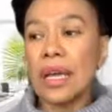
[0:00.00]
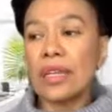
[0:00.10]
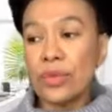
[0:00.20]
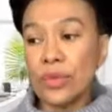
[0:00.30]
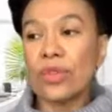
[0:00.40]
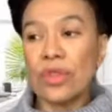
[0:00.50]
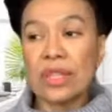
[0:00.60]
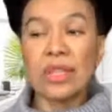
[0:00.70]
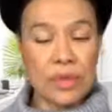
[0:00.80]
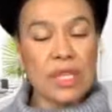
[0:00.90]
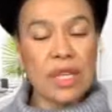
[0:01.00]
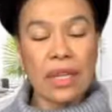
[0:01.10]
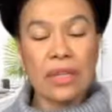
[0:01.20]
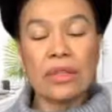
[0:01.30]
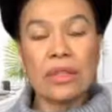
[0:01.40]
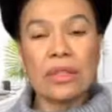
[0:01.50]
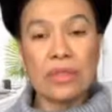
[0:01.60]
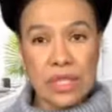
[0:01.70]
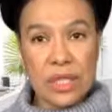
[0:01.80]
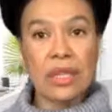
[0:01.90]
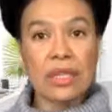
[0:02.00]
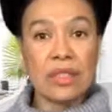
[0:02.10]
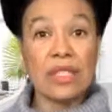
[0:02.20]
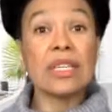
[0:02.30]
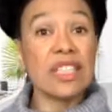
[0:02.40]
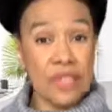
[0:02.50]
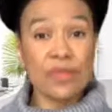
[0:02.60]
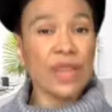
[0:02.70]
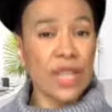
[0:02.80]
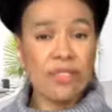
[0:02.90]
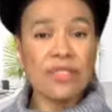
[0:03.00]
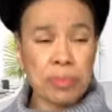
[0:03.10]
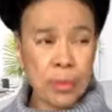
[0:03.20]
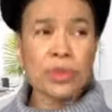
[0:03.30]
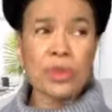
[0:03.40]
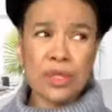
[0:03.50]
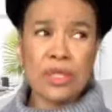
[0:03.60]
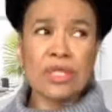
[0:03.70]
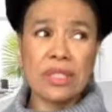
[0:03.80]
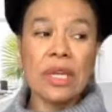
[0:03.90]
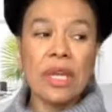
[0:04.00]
I do think that recycling is very important,